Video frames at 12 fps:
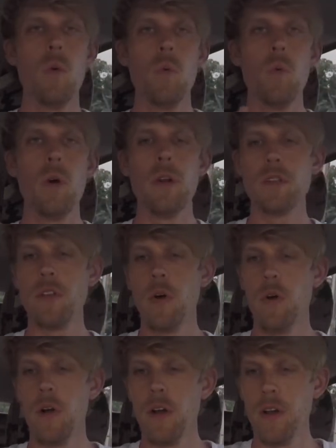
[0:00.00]
What is
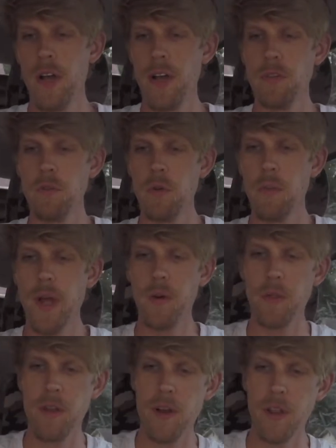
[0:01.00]
going on guys? We're back
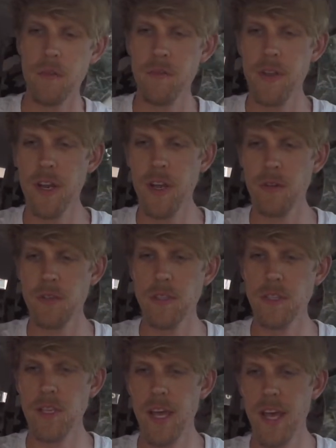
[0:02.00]
with another video
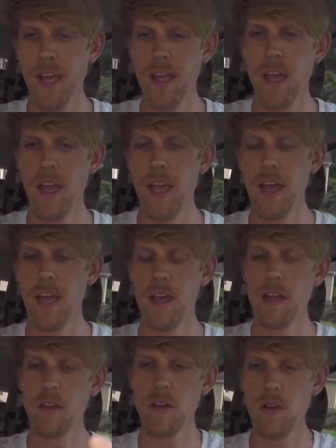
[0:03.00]
today
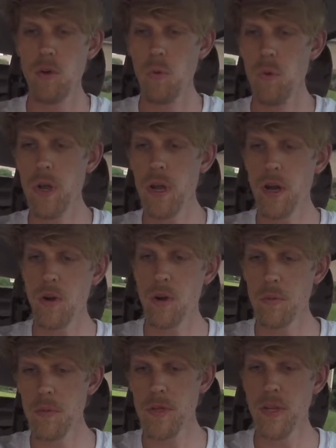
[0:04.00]
and we are going
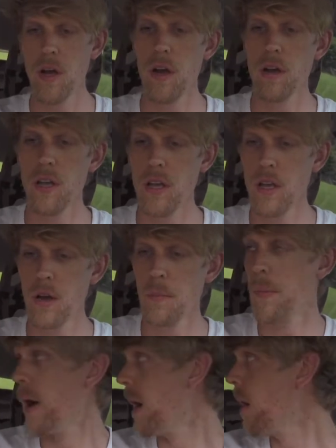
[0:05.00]
to be talking
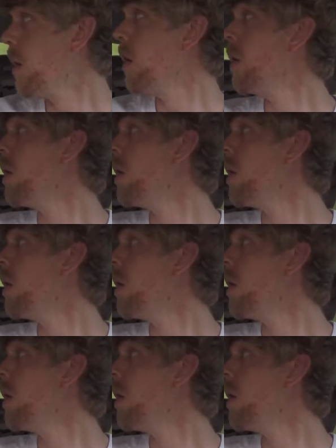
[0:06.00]
about